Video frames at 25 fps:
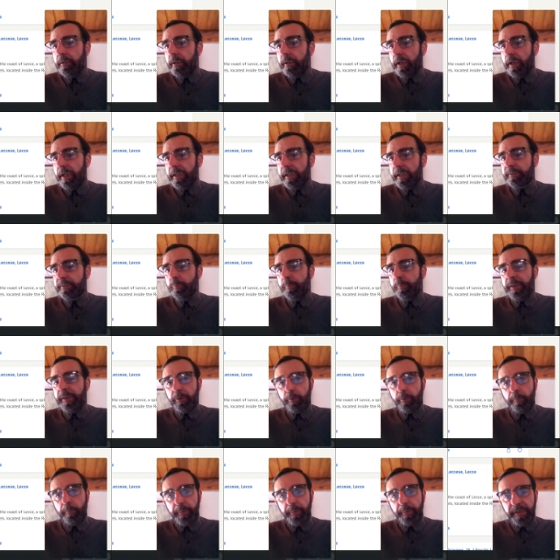has to be
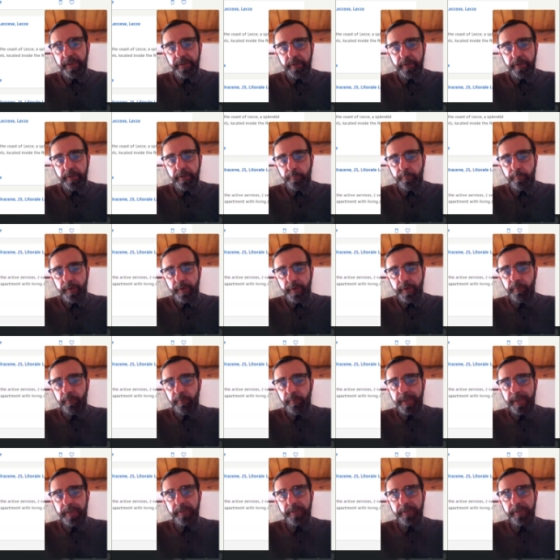completely
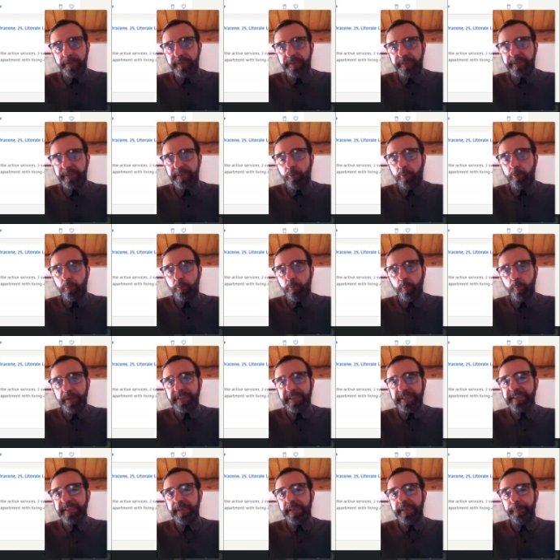renovated, so we
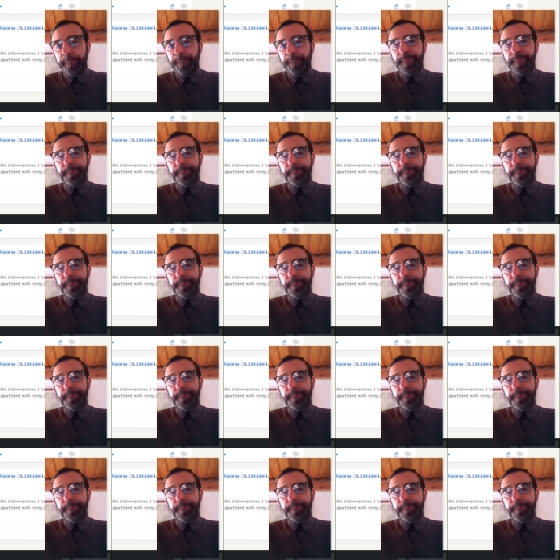skip.